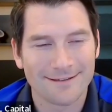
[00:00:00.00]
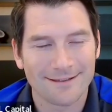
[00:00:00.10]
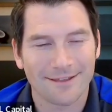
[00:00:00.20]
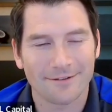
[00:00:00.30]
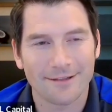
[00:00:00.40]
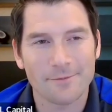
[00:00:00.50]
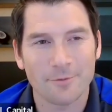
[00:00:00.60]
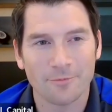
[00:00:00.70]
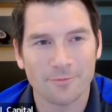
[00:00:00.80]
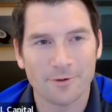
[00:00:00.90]
yeah, the light
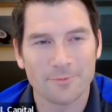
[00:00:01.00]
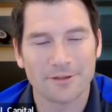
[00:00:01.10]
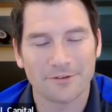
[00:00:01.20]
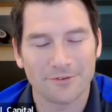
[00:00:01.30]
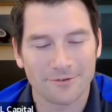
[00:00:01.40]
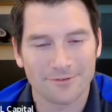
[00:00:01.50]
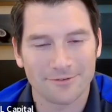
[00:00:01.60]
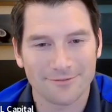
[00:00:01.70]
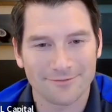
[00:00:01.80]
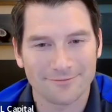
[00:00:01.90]
bulb moments are
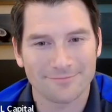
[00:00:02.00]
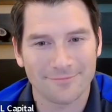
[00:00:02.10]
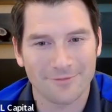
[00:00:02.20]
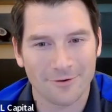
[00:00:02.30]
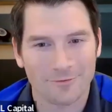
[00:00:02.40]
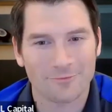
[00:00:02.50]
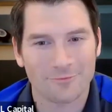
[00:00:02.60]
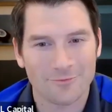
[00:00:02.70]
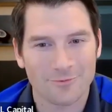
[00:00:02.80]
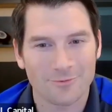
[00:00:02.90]

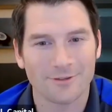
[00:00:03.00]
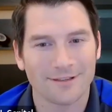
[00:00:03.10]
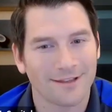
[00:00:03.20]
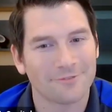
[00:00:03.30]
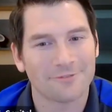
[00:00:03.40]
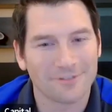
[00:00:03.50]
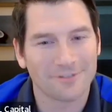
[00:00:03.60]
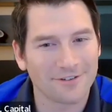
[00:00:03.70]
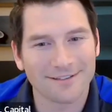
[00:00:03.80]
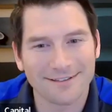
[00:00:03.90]
truly life changing.